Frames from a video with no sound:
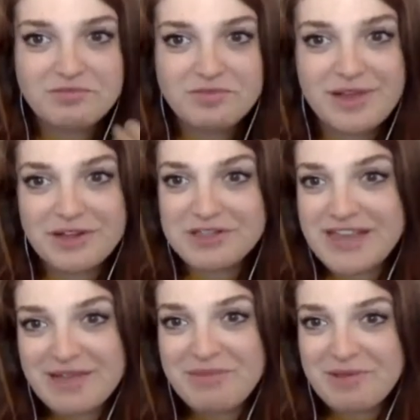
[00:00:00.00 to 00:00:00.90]

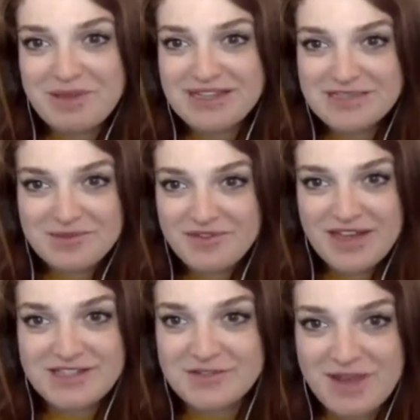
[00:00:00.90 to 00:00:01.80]
entertainment because it provides
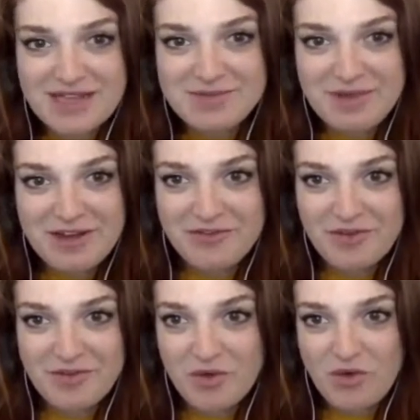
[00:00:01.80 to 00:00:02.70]
a respite from
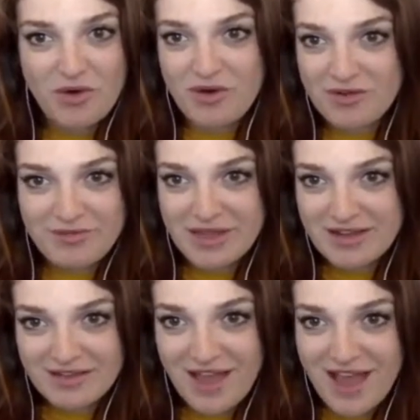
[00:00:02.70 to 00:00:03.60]
the horror of being
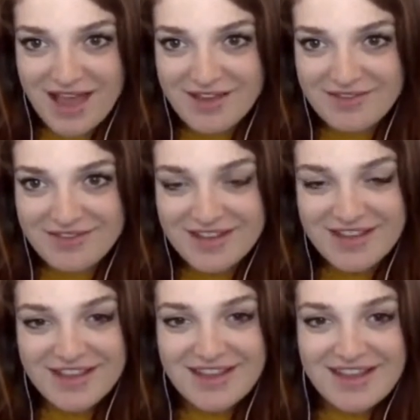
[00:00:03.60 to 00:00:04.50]
alive.
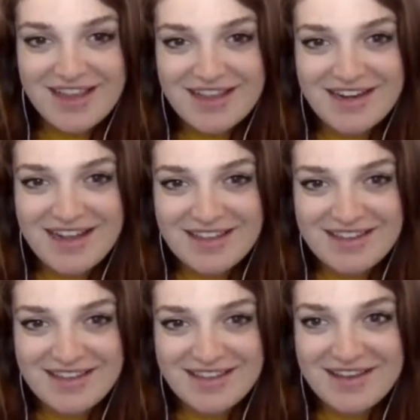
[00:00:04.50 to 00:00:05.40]
And I
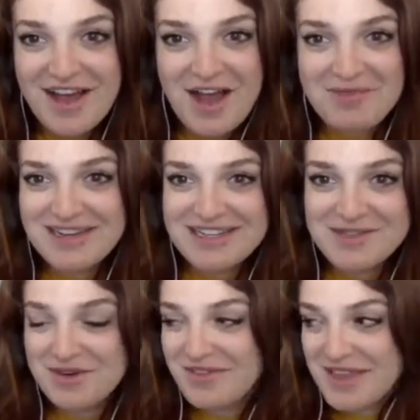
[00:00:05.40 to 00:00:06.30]
think that comedy is sort
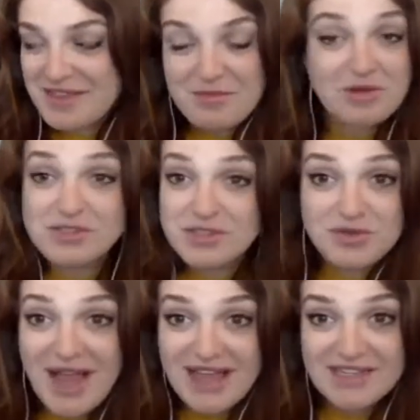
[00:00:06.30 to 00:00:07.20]
of like the most
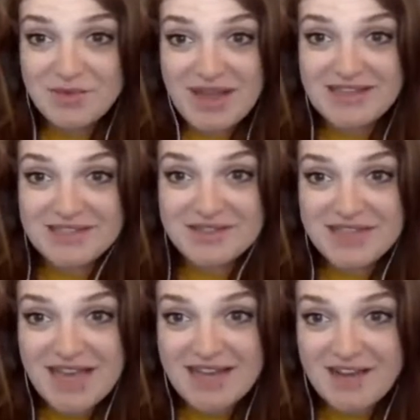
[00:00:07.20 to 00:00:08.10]
direct way to do
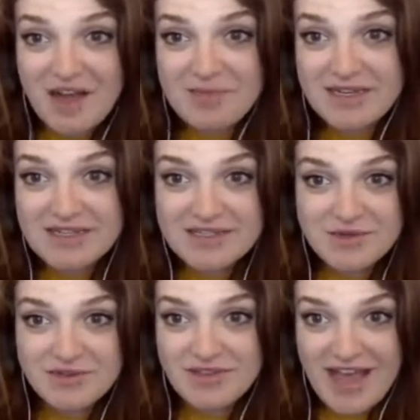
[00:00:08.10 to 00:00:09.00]
that. Comedy is sort
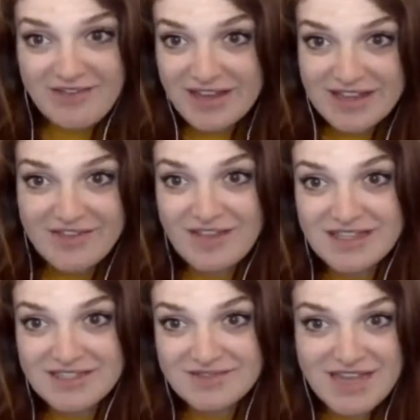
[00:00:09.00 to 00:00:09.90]
of laughing in the face
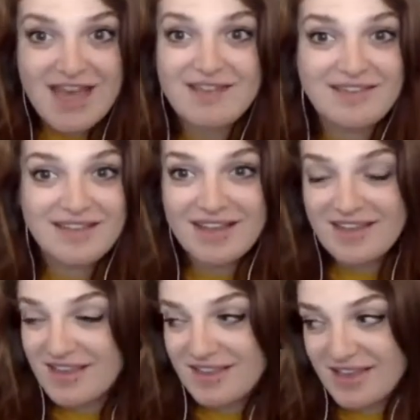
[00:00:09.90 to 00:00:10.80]
of death. And I
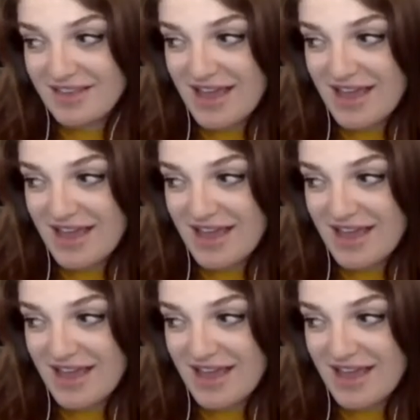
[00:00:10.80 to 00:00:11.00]
think that